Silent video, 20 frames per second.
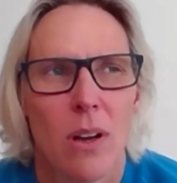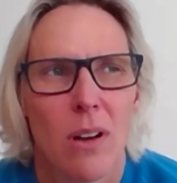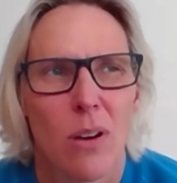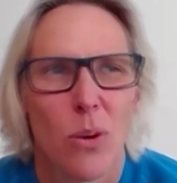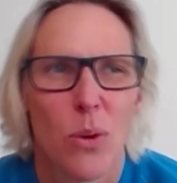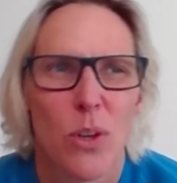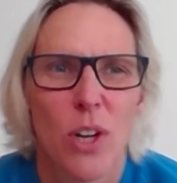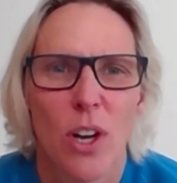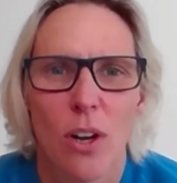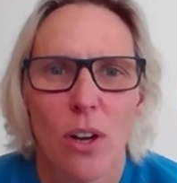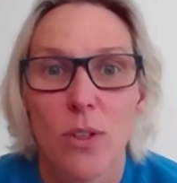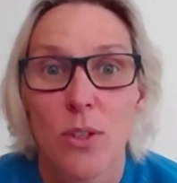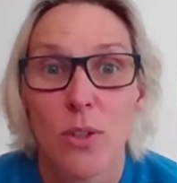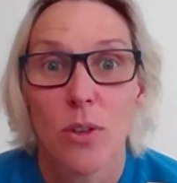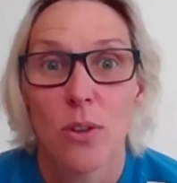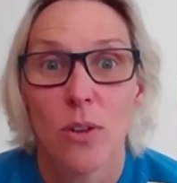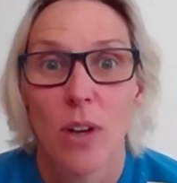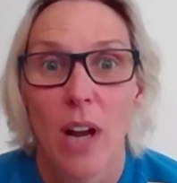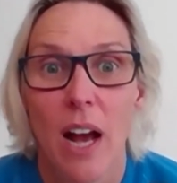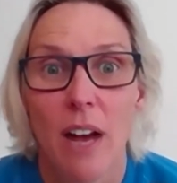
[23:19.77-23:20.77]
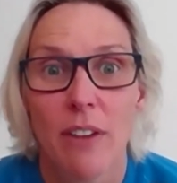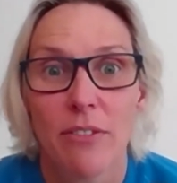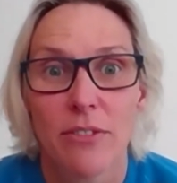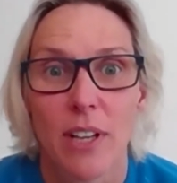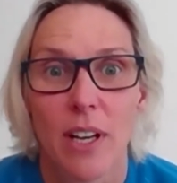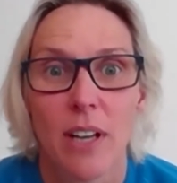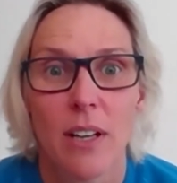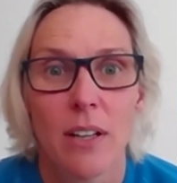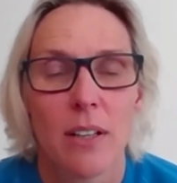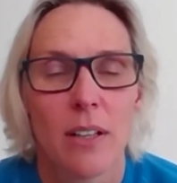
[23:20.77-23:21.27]
or, you know, soon
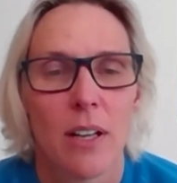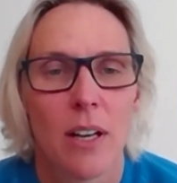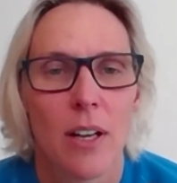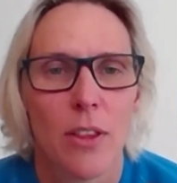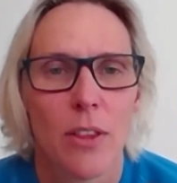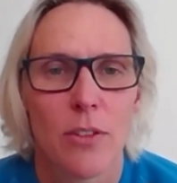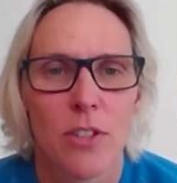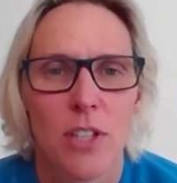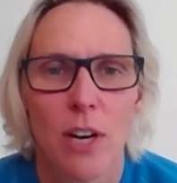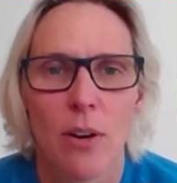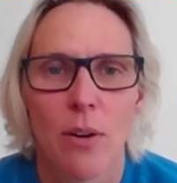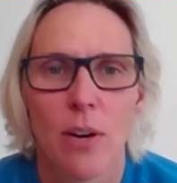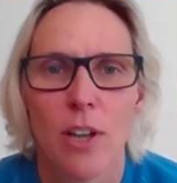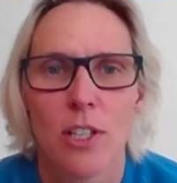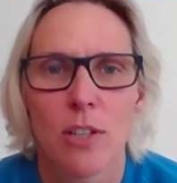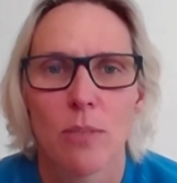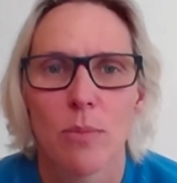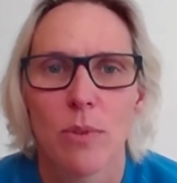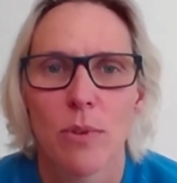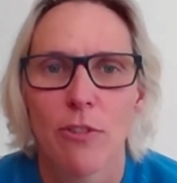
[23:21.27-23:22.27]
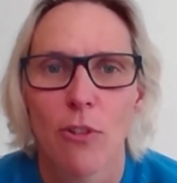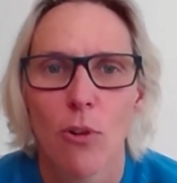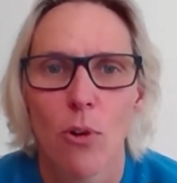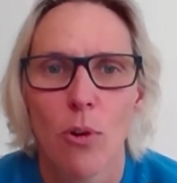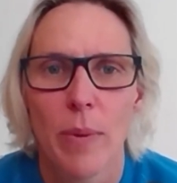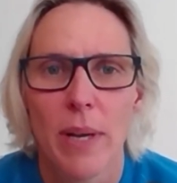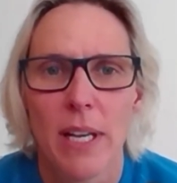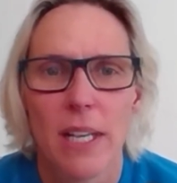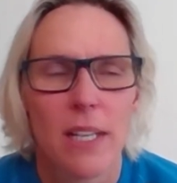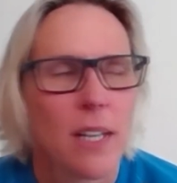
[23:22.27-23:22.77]
after the generation
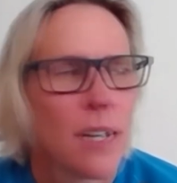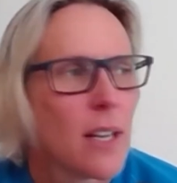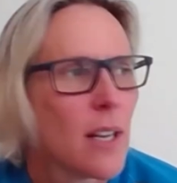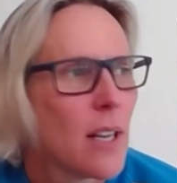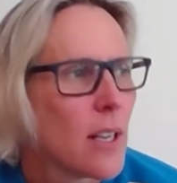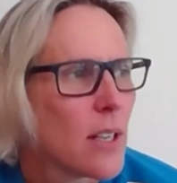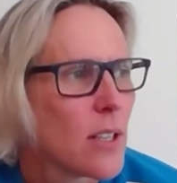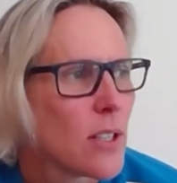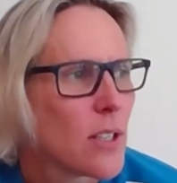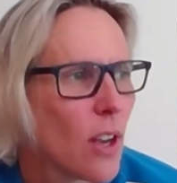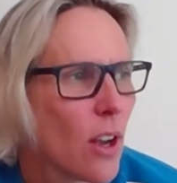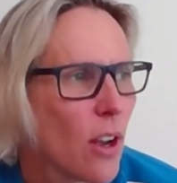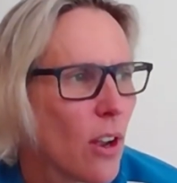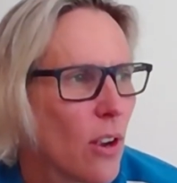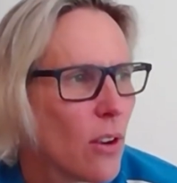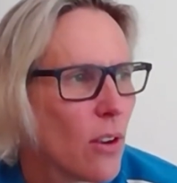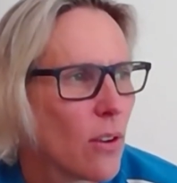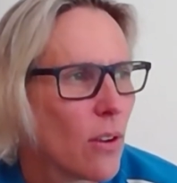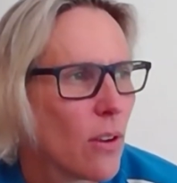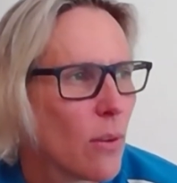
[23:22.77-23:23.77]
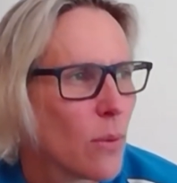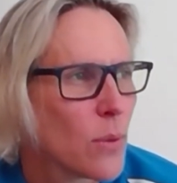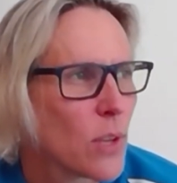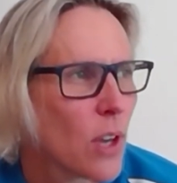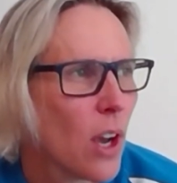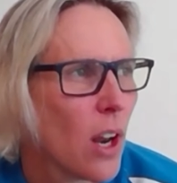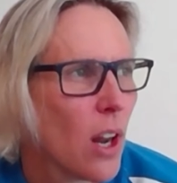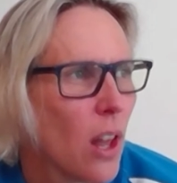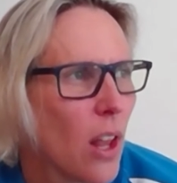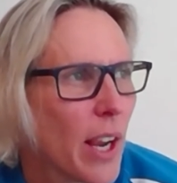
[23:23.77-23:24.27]
before me. So it was
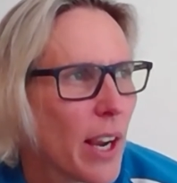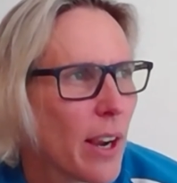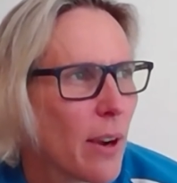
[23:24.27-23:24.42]
kind of like